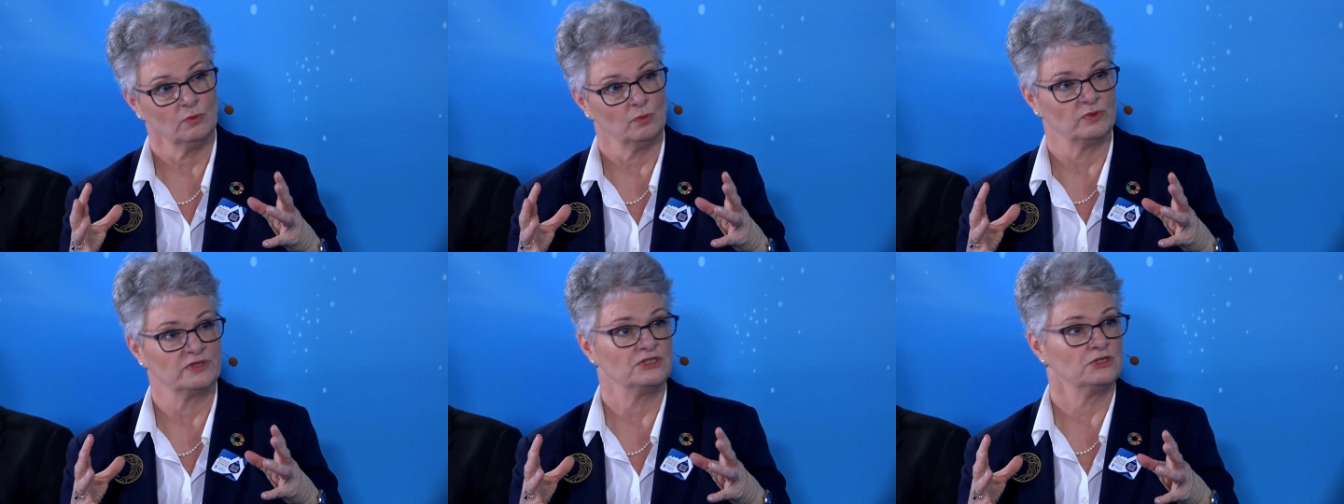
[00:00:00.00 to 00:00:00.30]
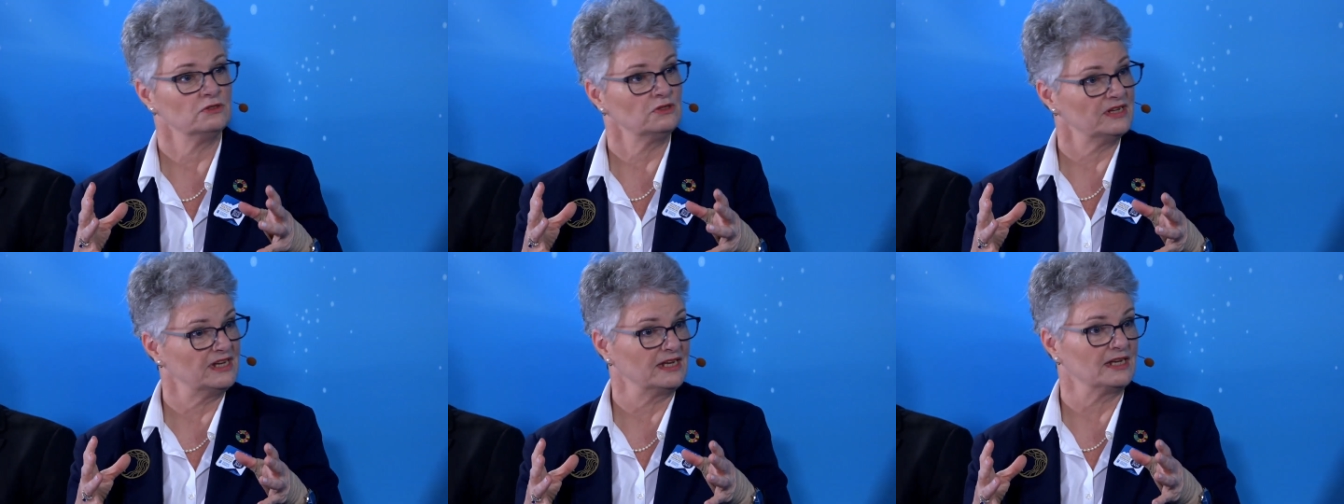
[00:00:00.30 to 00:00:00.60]
And when
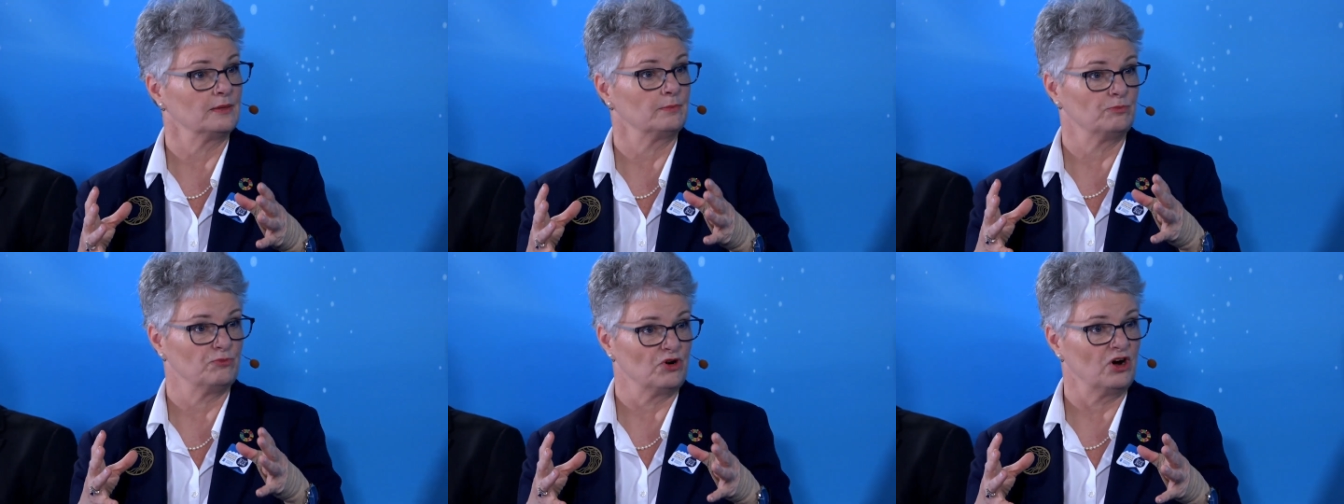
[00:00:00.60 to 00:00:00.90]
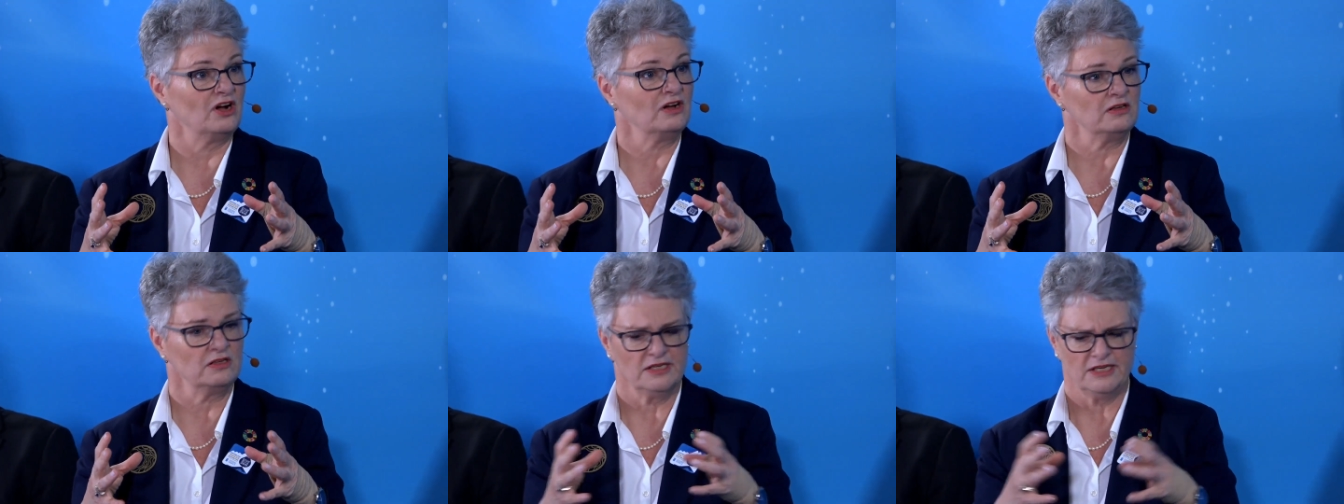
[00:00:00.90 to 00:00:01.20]
you're looking at
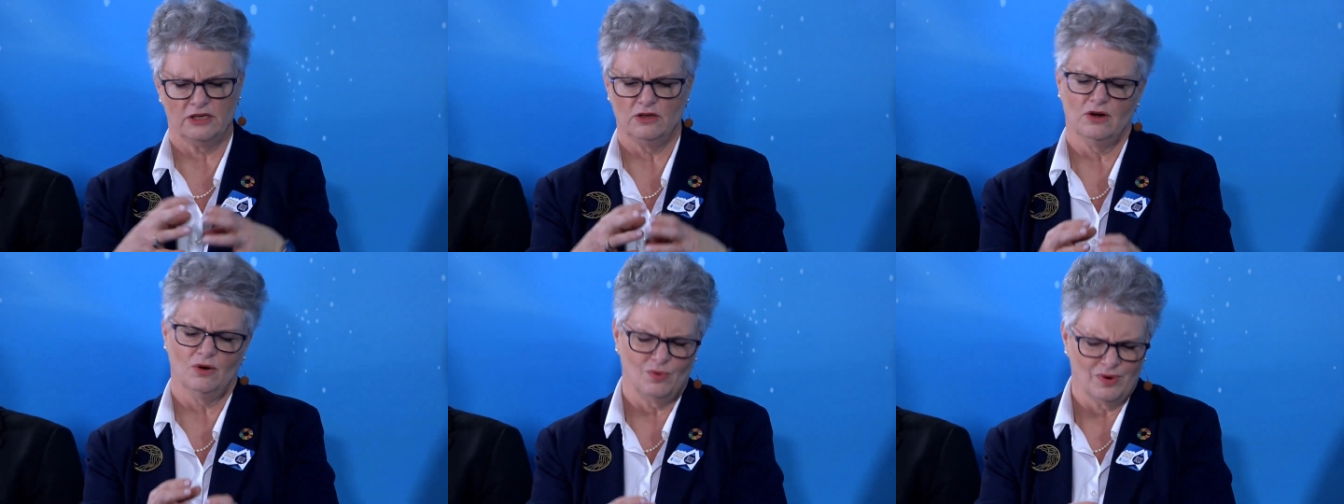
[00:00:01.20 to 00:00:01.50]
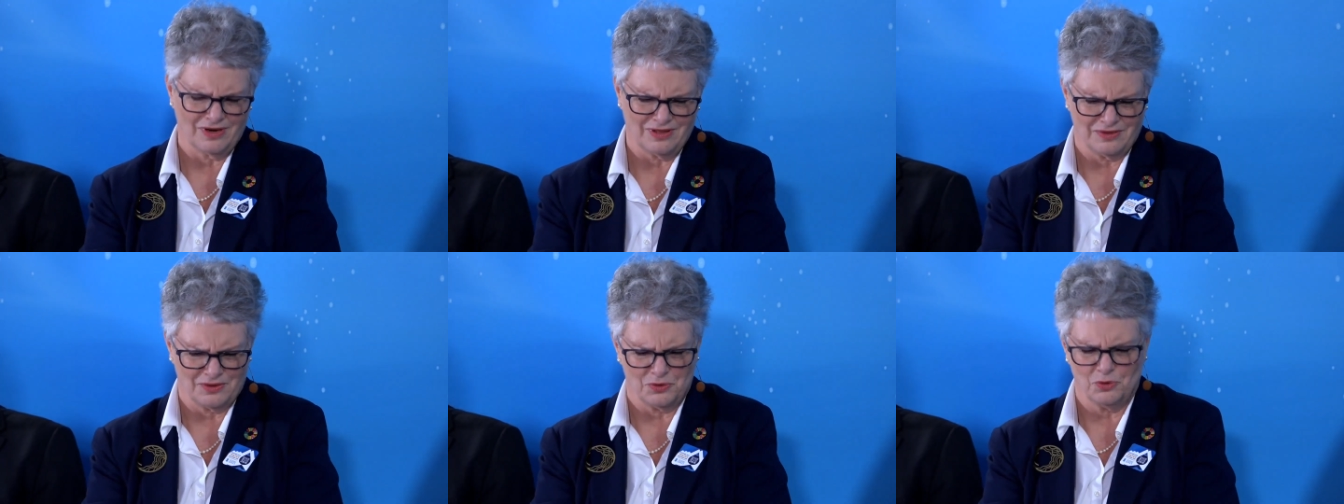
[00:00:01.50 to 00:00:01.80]
broccoli, you don't
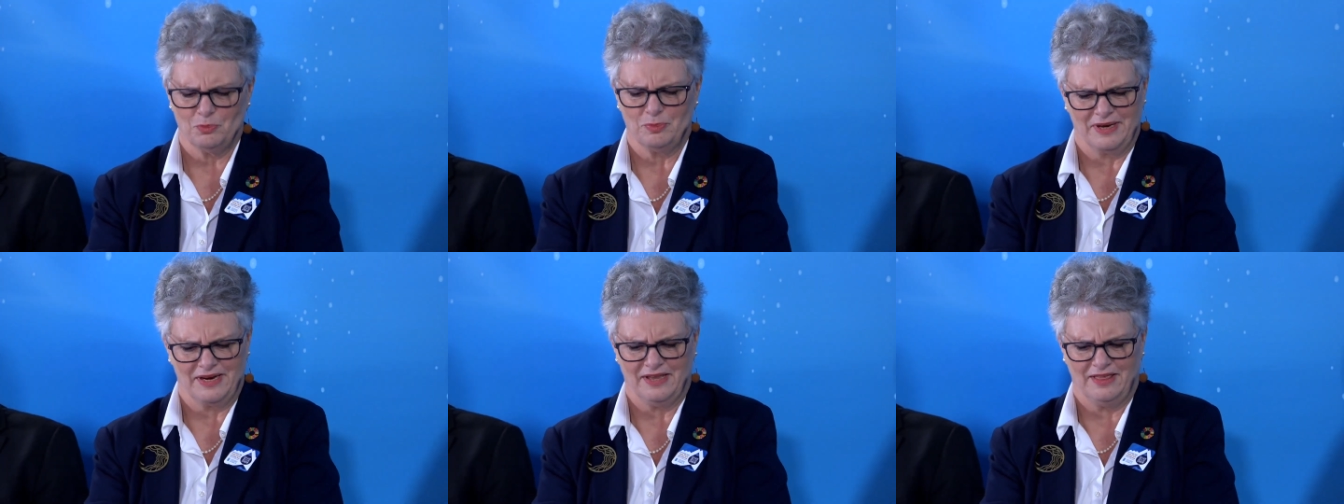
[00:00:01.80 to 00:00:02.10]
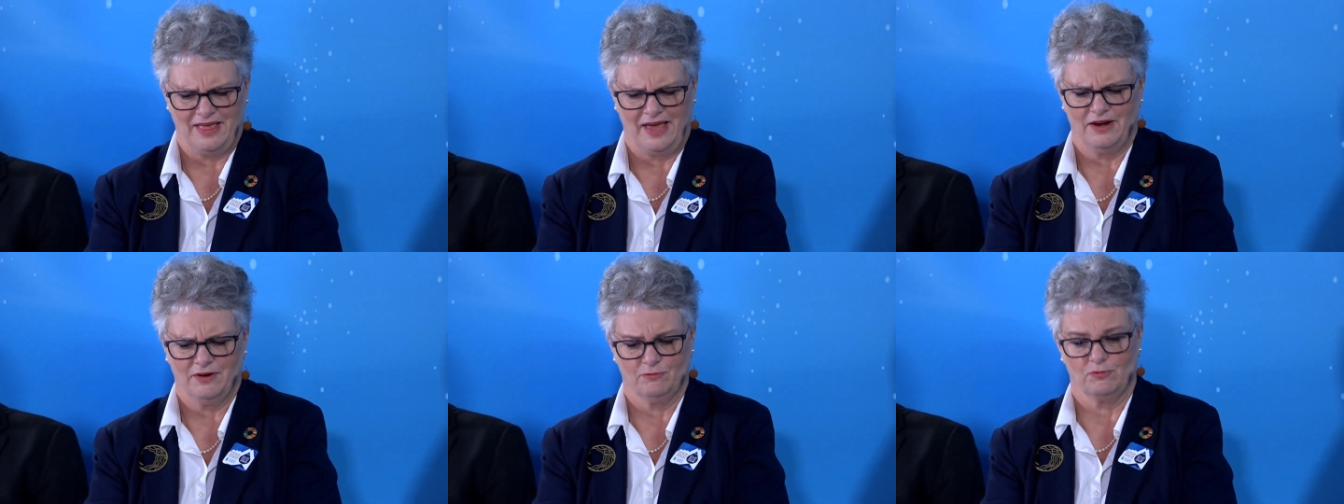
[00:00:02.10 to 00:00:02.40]
want a little
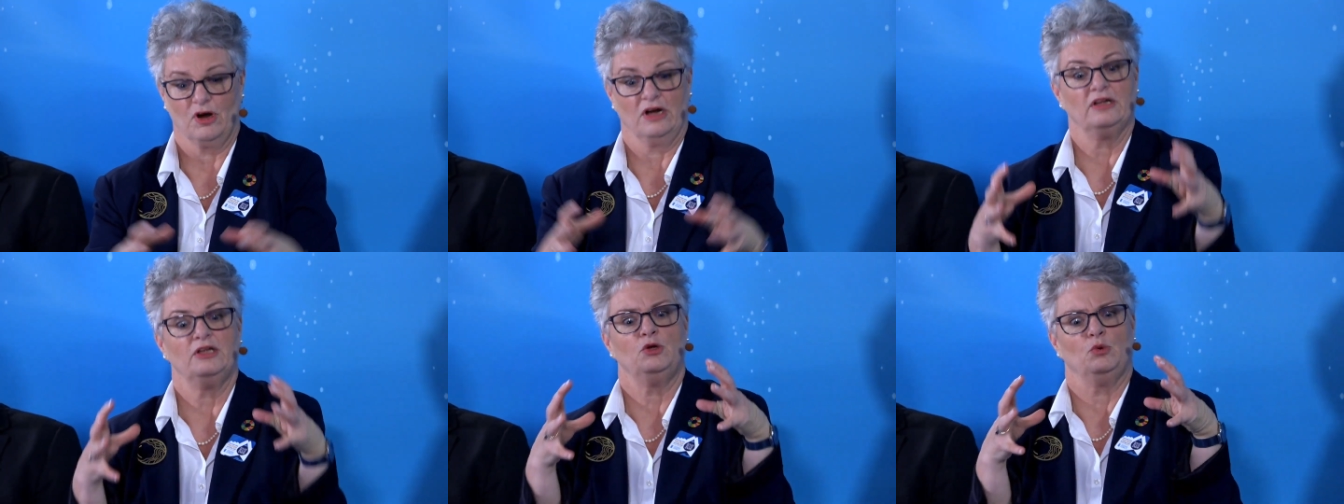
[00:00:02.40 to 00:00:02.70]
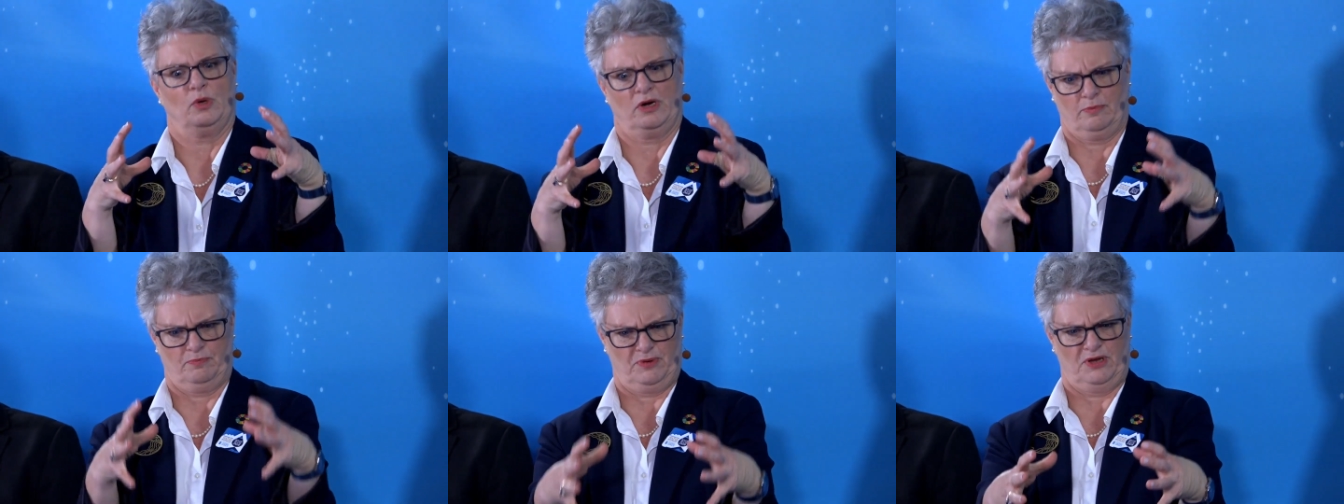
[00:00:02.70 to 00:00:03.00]
bitty head of broccoli,
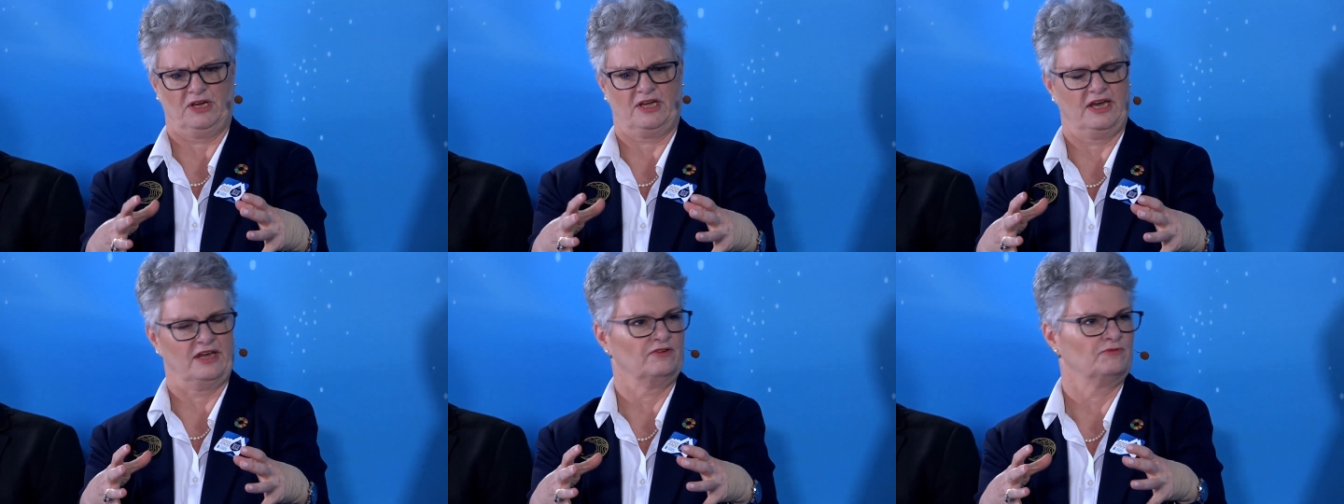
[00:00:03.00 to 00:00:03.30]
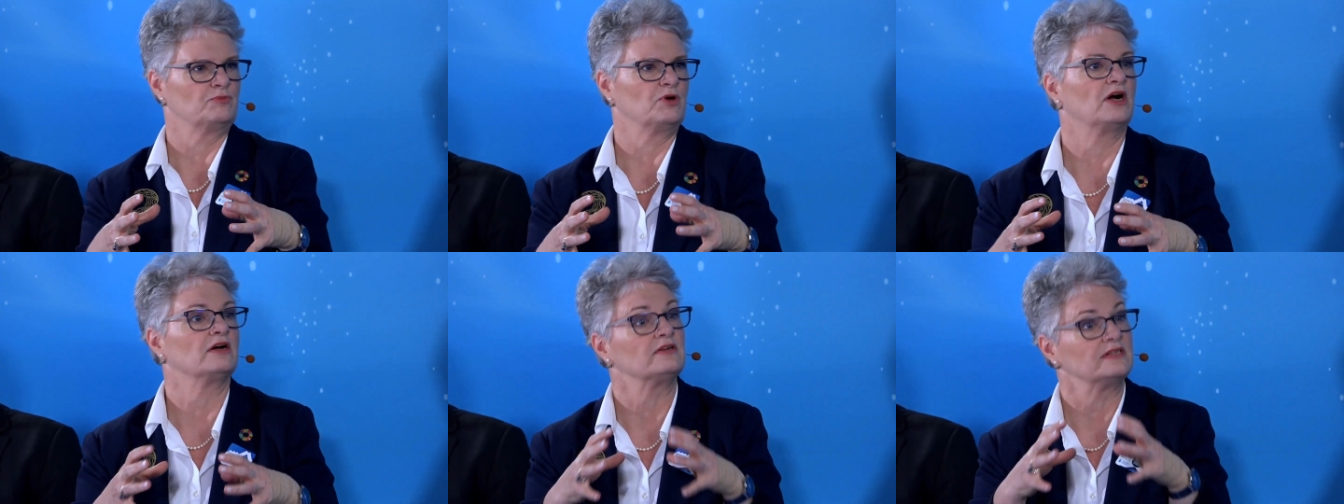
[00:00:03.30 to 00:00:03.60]
you want a big head
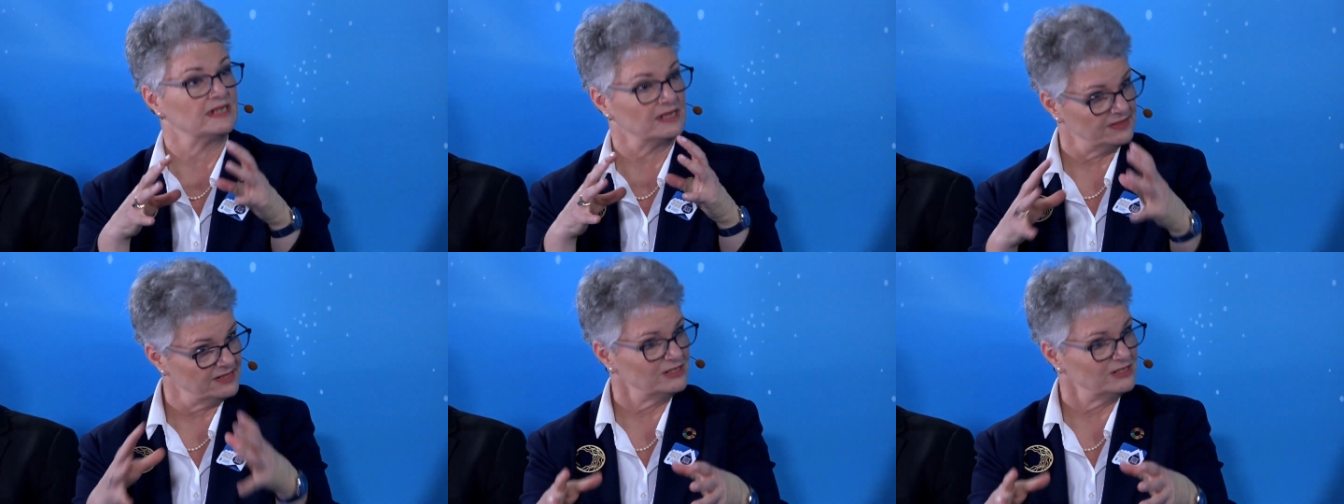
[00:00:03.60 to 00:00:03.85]
of broccoli.